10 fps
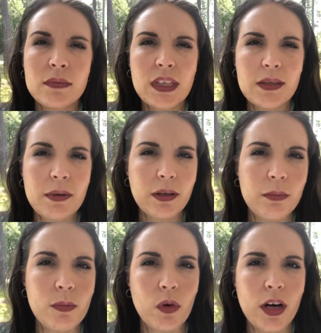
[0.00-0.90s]
That's probably
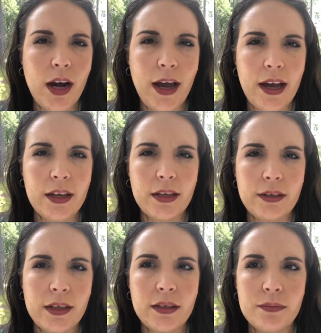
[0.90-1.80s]
more
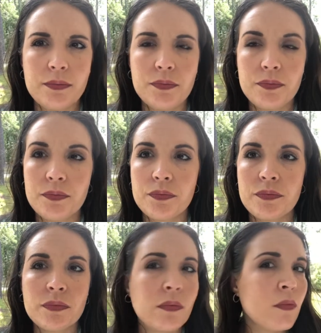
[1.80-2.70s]
accurate.
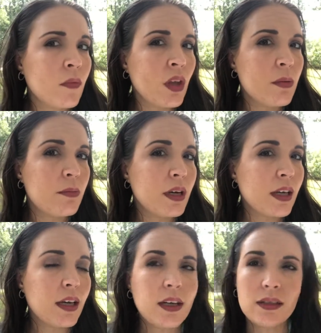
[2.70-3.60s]
But
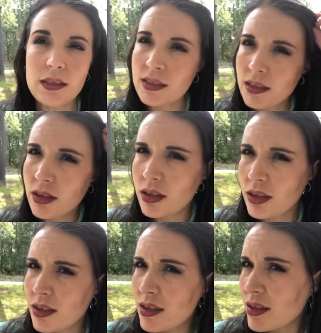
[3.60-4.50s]
yeah, it still
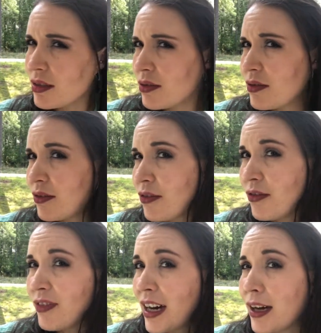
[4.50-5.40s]
looks
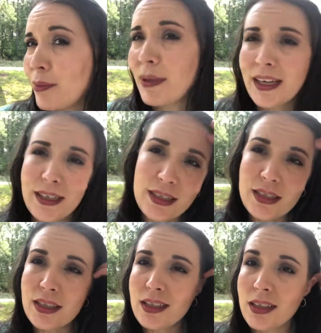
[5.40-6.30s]
fine. My hair is
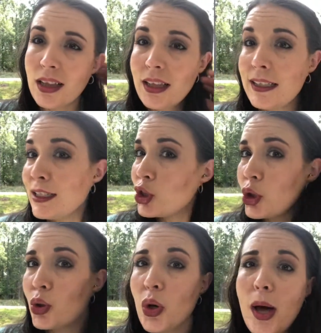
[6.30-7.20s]
looking a
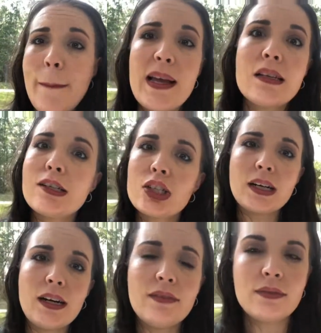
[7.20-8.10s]
little bit
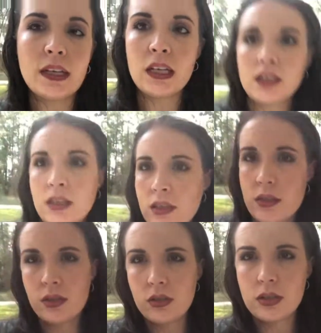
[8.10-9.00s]
rough,
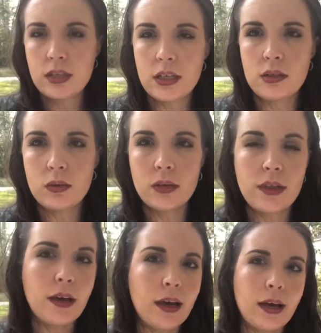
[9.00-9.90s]
so just ignore
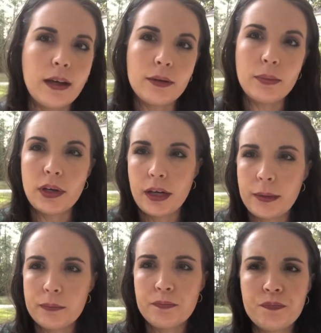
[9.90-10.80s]
that. But